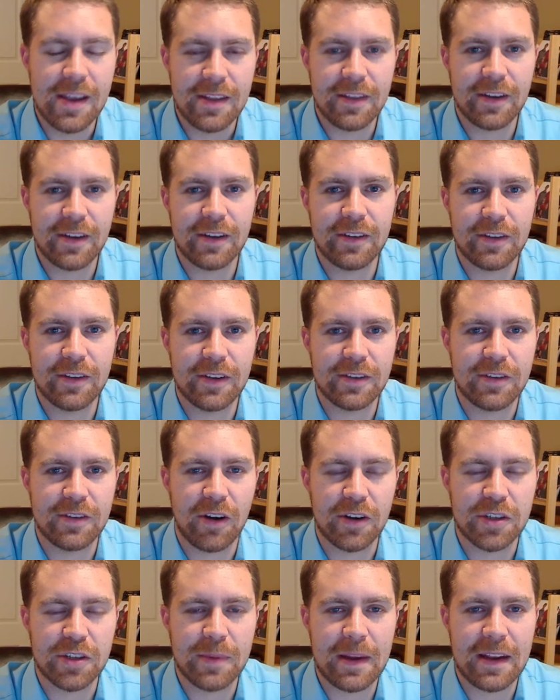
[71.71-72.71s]
It
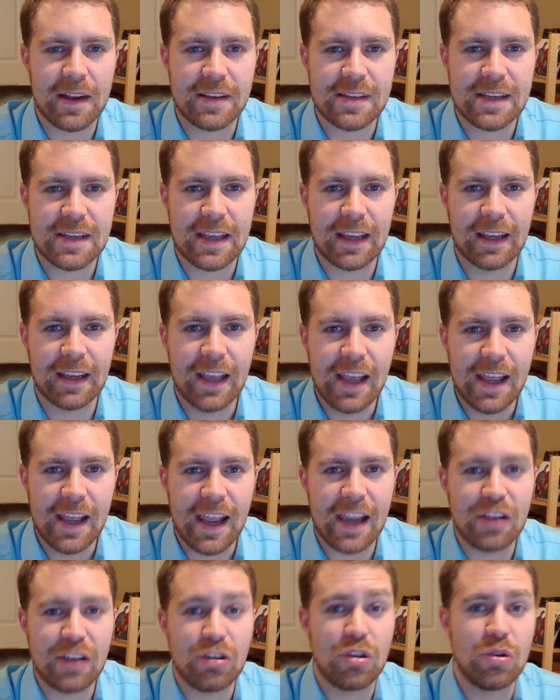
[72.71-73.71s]
talks about singing
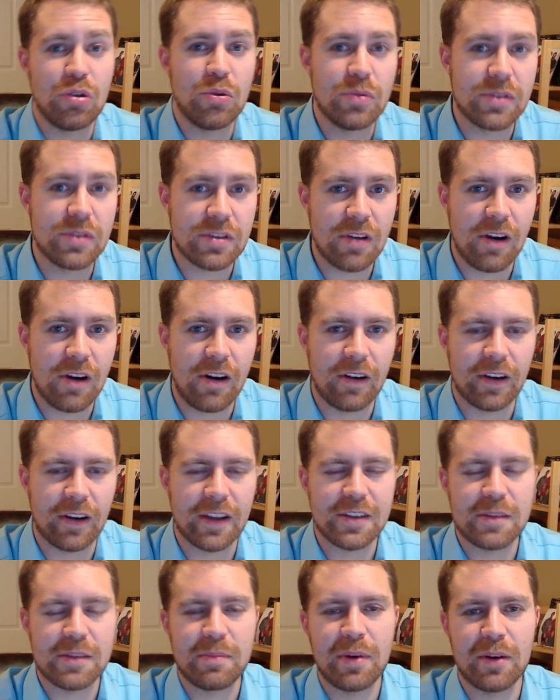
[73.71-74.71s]
a new song
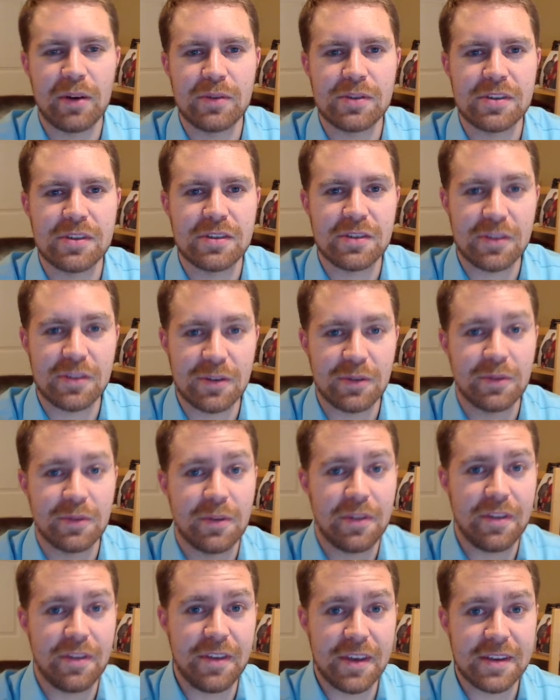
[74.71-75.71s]
as opposed to
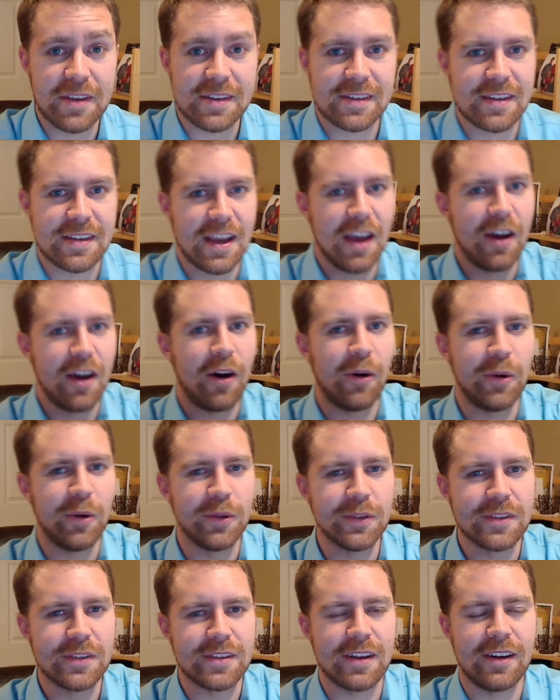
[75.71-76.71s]
this
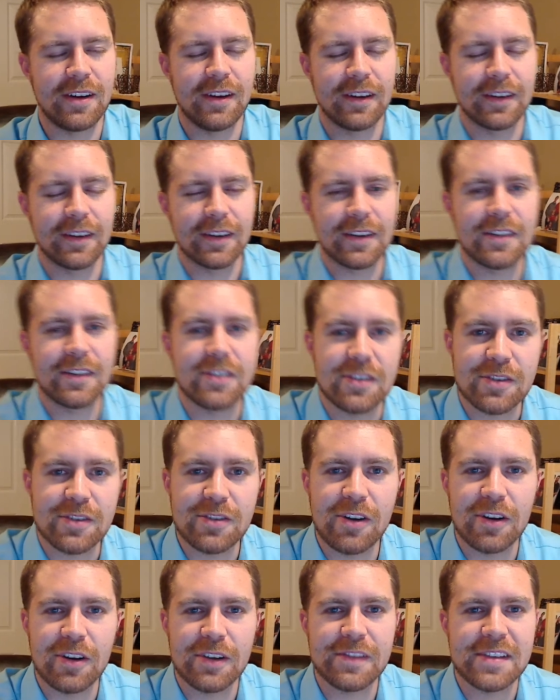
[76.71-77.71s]
old song. It's a
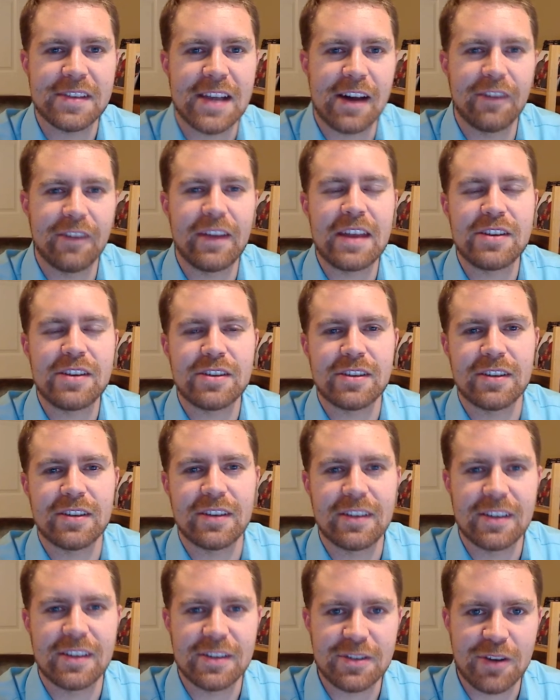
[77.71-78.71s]
song of salvation,
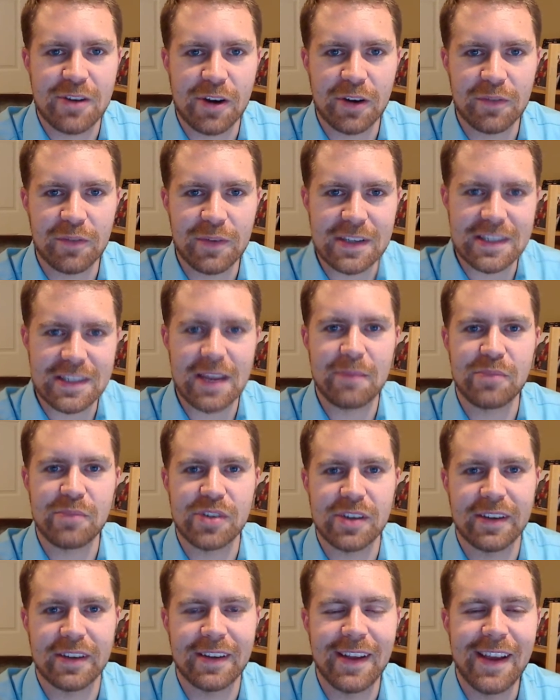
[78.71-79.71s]
a song of
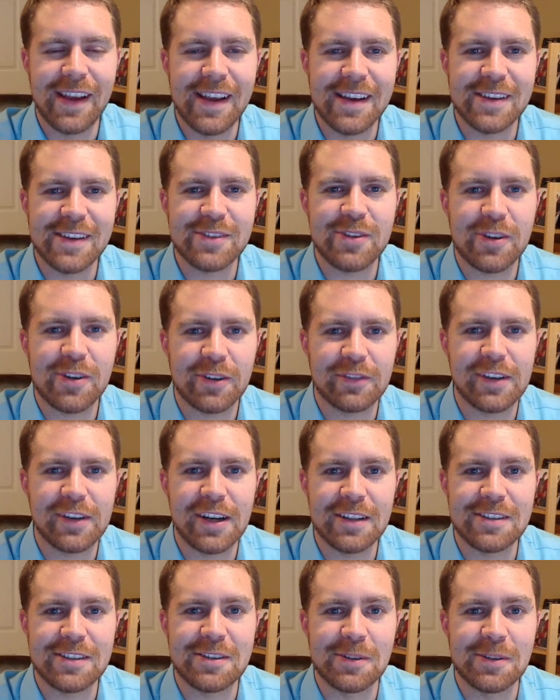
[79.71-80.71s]
redemption, a song of
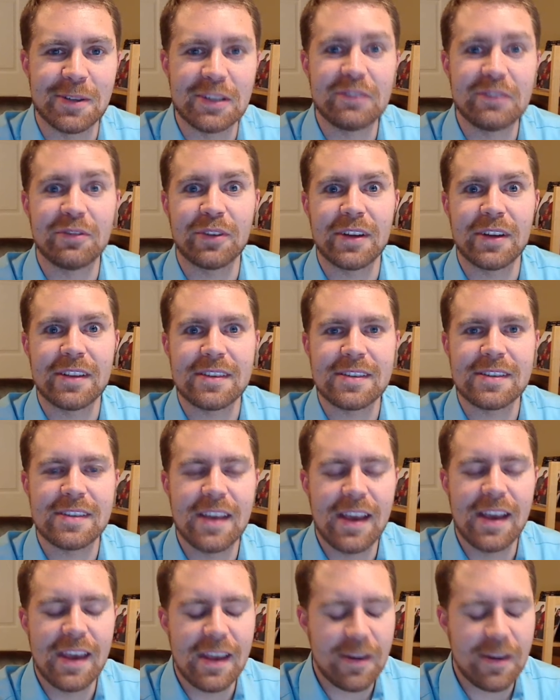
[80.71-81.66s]
God's deliverance.